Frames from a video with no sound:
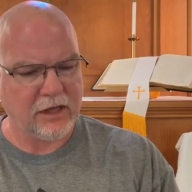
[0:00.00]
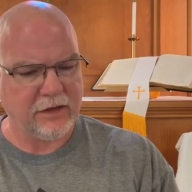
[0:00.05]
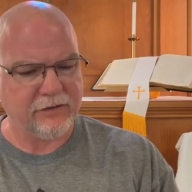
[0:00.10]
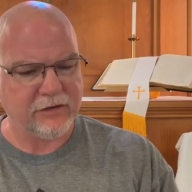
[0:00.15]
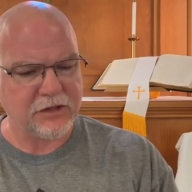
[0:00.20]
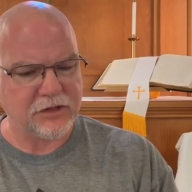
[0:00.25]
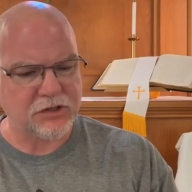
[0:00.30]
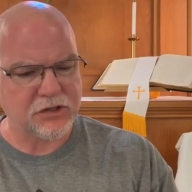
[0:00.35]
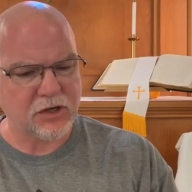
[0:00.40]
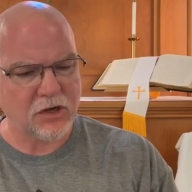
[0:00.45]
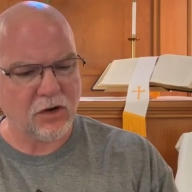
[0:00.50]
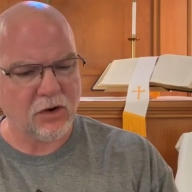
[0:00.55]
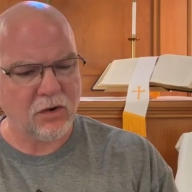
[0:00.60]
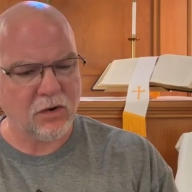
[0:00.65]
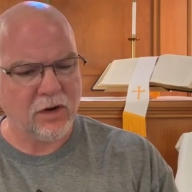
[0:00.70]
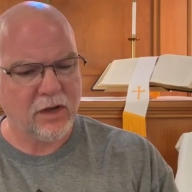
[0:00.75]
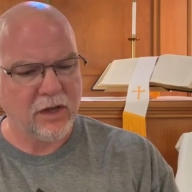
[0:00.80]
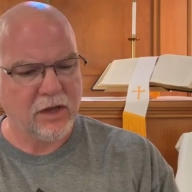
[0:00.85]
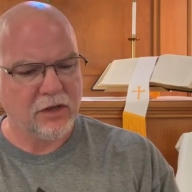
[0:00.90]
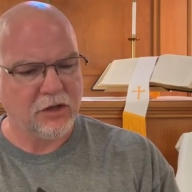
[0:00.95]
Even
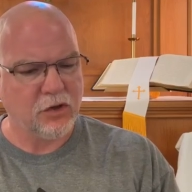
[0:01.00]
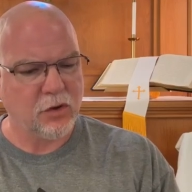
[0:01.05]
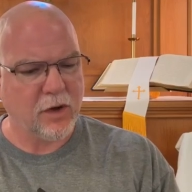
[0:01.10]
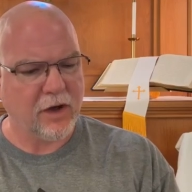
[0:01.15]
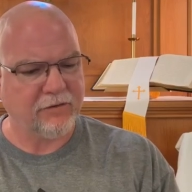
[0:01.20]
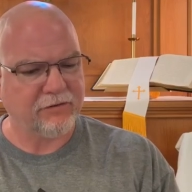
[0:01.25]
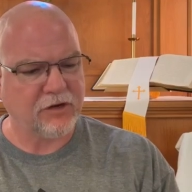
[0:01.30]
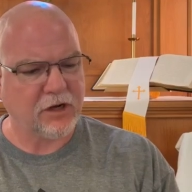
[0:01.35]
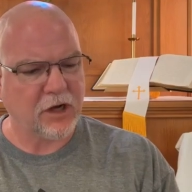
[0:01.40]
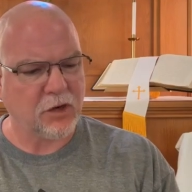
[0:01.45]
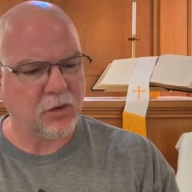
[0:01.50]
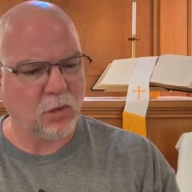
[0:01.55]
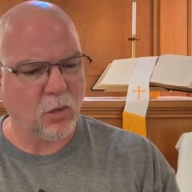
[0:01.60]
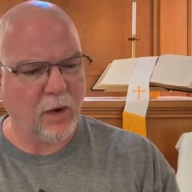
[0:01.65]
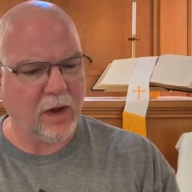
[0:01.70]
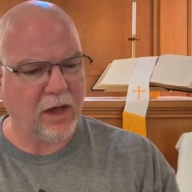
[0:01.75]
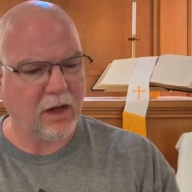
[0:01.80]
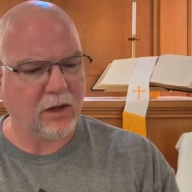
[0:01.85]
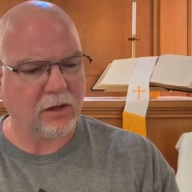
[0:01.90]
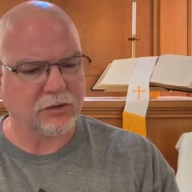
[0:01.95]
so, you have
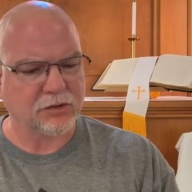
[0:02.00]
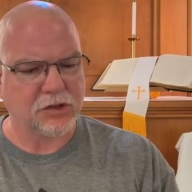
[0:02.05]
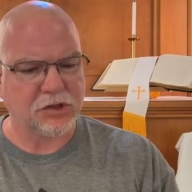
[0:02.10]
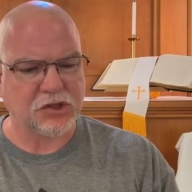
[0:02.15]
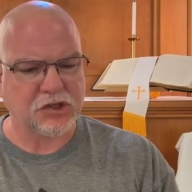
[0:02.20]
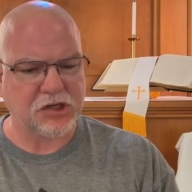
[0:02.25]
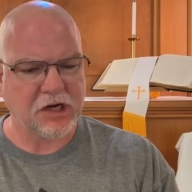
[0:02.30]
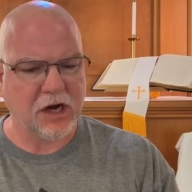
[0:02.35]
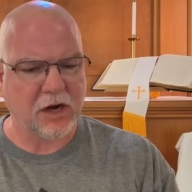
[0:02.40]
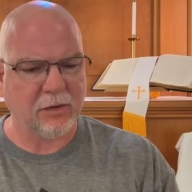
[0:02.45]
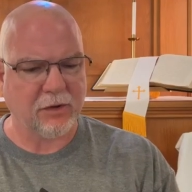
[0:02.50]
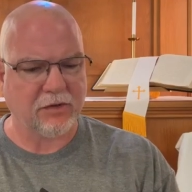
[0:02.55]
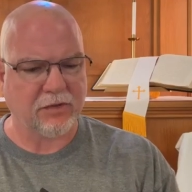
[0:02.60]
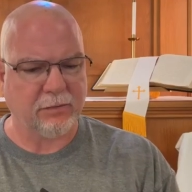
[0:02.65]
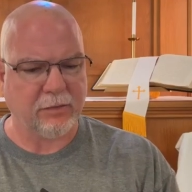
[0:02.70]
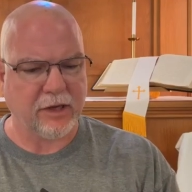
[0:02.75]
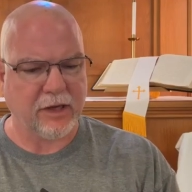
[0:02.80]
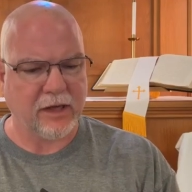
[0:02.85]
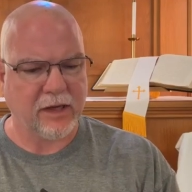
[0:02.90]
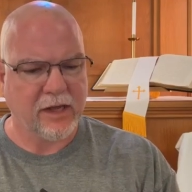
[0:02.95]
done well to share
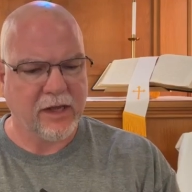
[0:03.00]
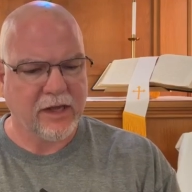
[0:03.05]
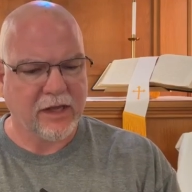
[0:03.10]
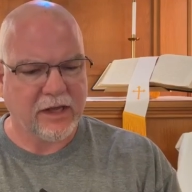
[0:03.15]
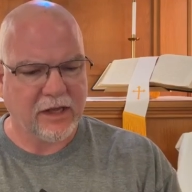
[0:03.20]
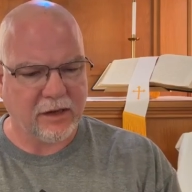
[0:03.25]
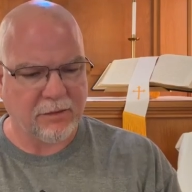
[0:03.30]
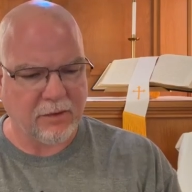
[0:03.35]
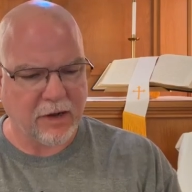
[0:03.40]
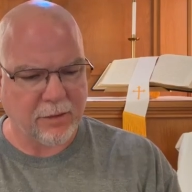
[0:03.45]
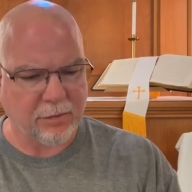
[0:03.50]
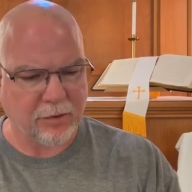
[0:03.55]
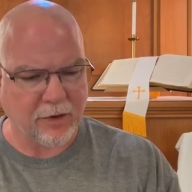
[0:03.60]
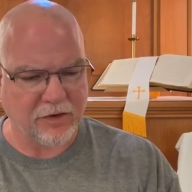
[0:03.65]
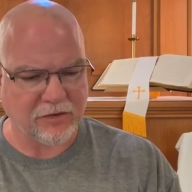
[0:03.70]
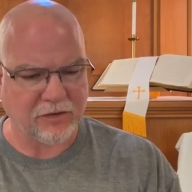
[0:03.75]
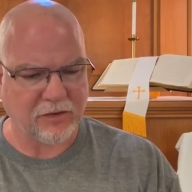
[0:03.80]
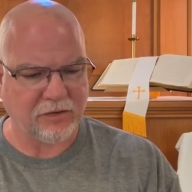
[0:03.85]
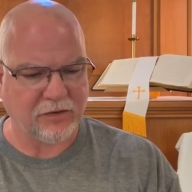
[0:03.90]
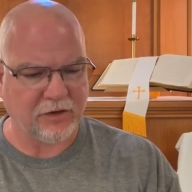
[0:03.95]
with me in my
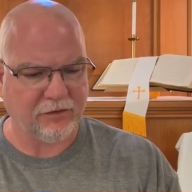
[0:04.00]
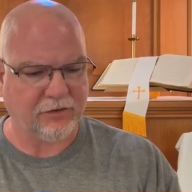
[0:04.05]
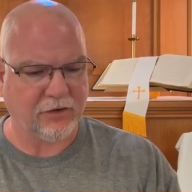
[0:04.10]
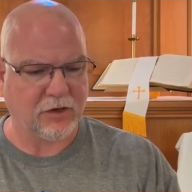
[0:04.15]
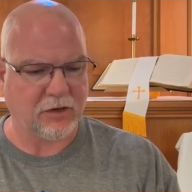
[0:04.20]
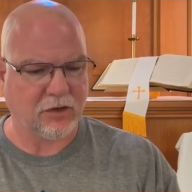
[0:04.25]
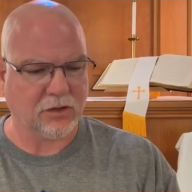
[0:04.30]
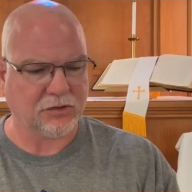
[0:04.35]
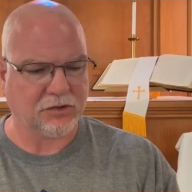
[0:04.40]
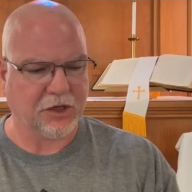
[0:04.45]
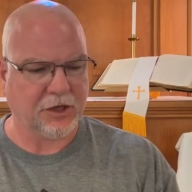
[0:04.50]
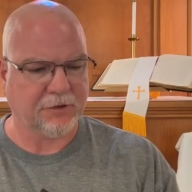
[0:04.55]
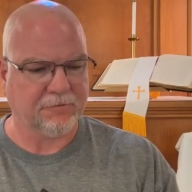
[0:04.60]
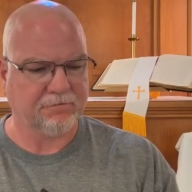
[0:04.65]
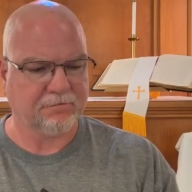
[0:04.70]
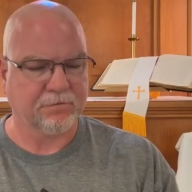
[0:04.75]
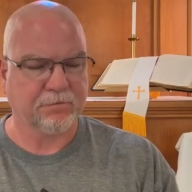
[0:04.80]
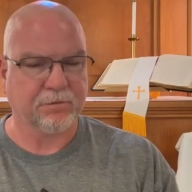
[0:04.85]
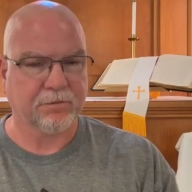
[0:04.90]
present difficulty.